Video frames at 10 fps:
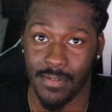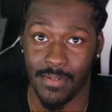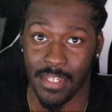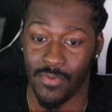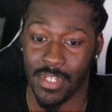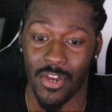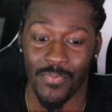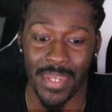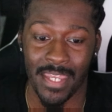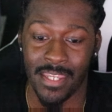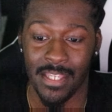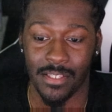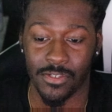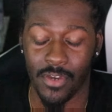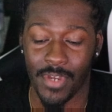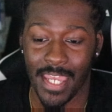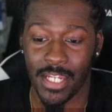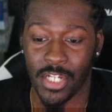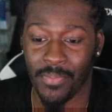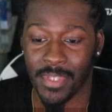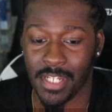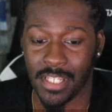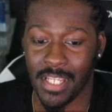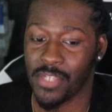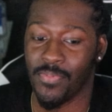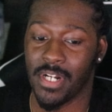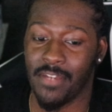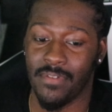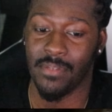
here we go, man. Let's go ahead and jump into the next part of it. Let